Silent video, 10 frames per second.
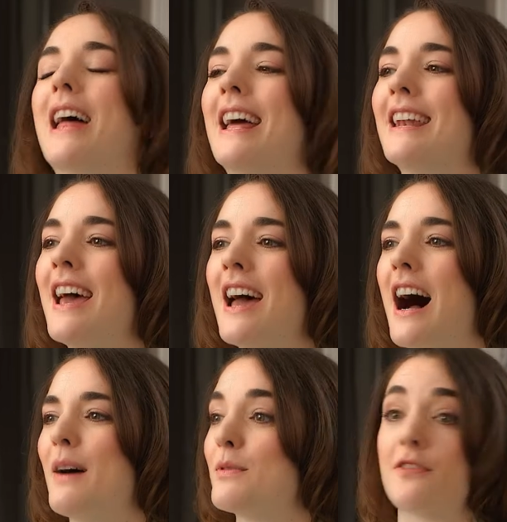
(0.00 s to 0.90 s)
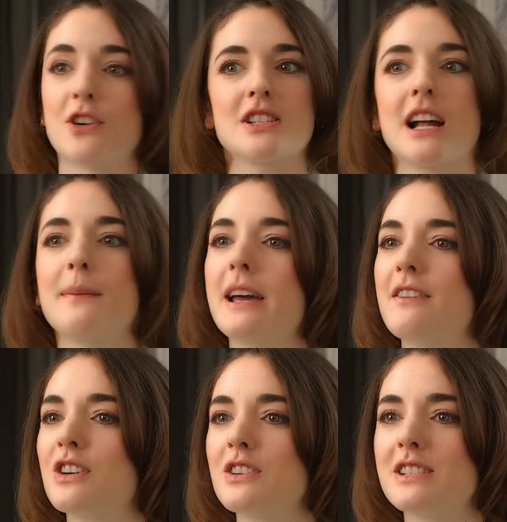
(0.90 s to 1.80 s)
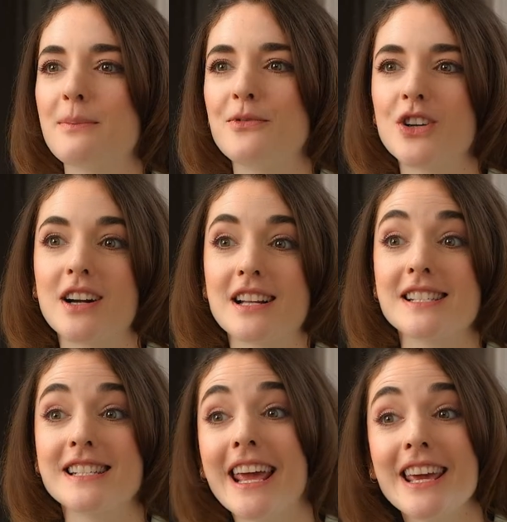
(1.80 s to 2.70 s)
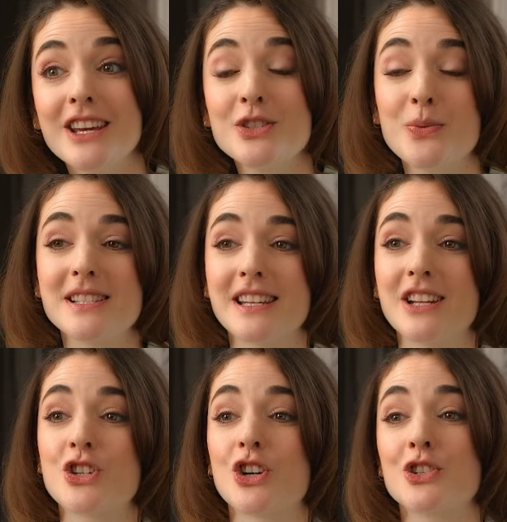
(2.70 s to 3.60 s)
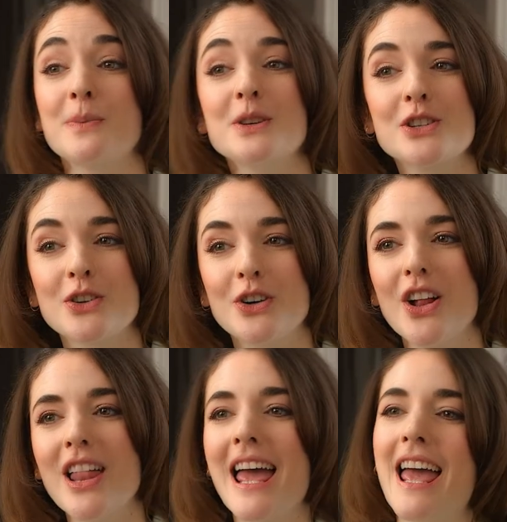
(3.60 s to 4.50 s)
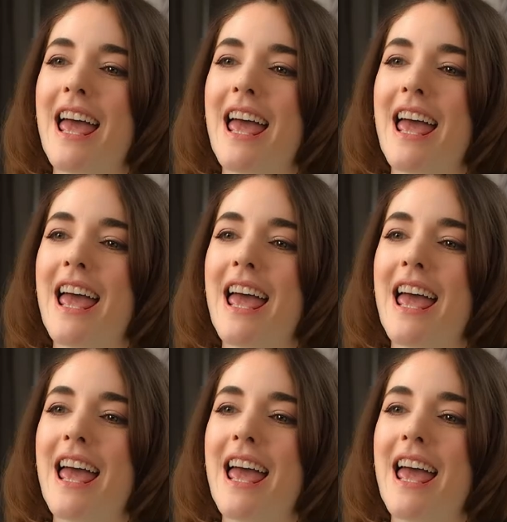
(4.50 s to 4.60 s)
And the first time I ever stepped foot on a stage was in a church musical.